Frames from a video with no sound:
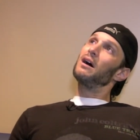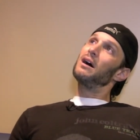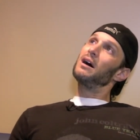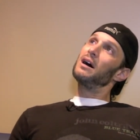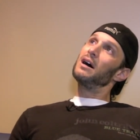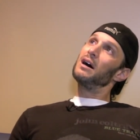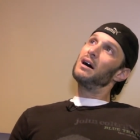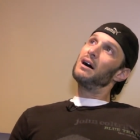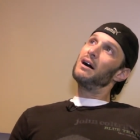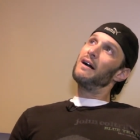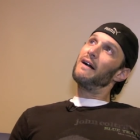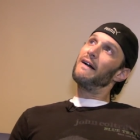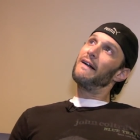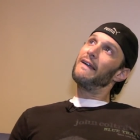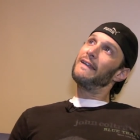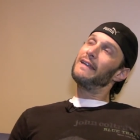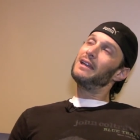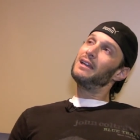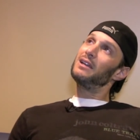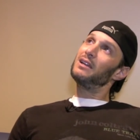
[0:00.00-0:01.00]
Uh,
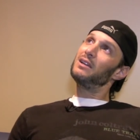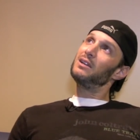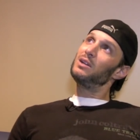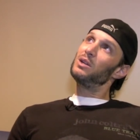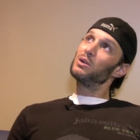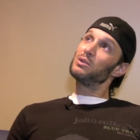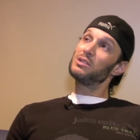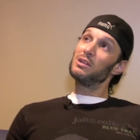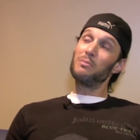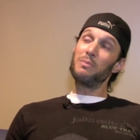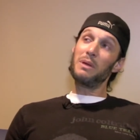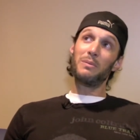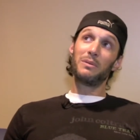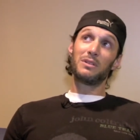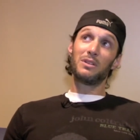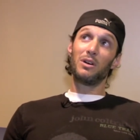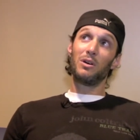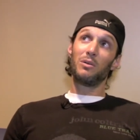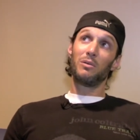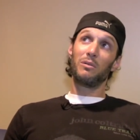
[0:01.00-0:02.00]
you know, some
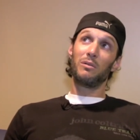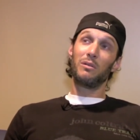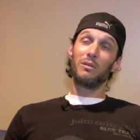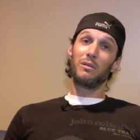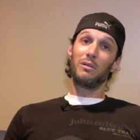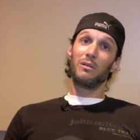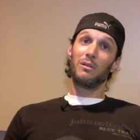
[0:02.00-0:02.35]
people don't